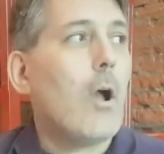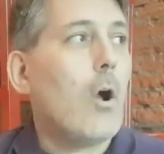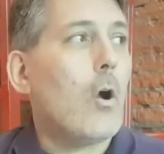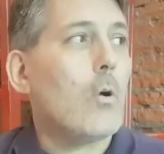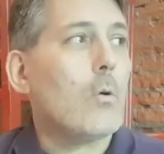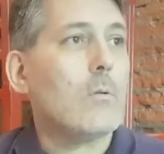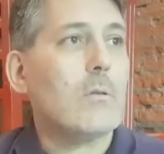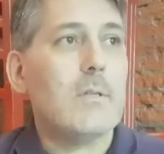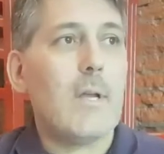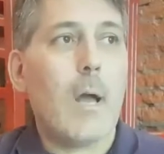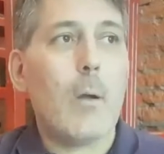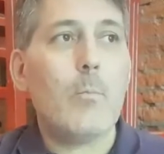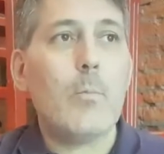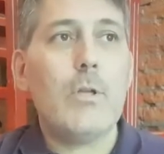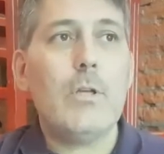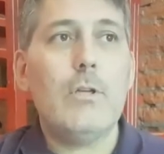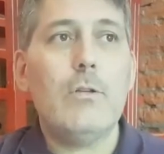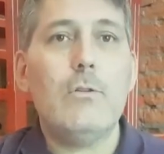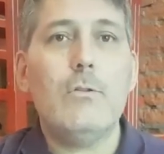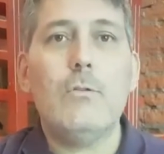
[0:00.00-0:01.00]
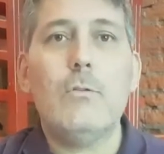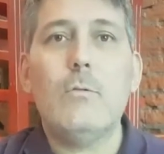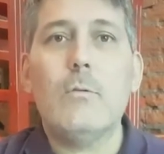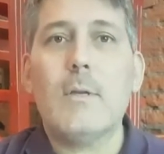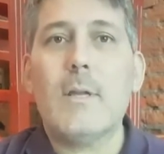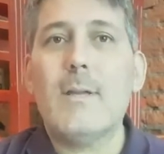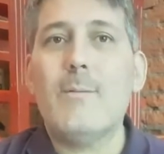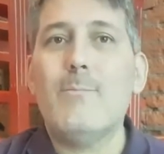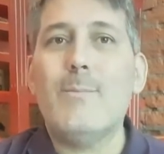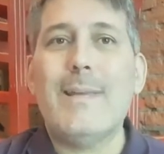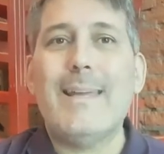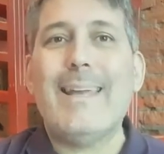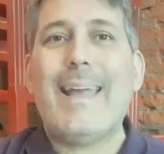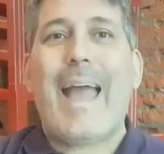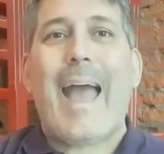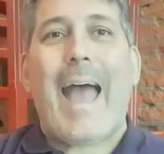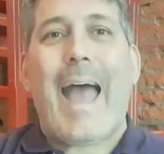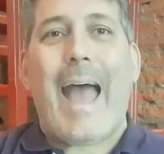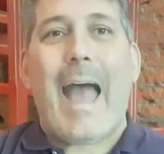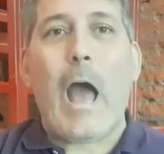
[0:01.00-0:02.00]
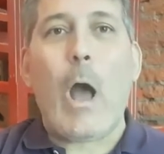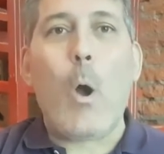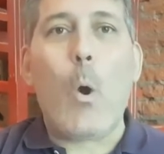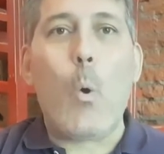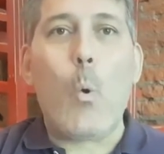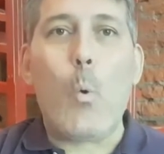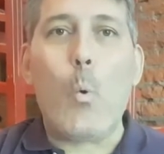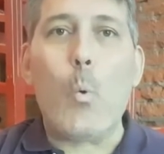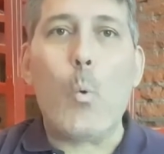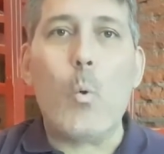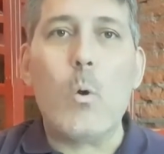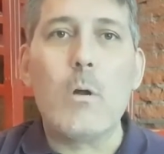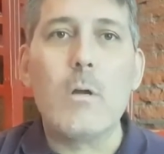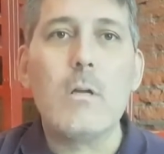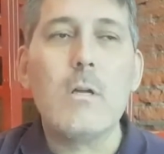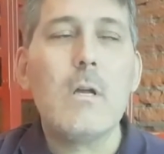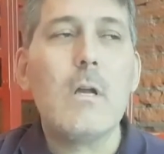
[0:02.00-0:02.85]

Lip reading: OW can be ow.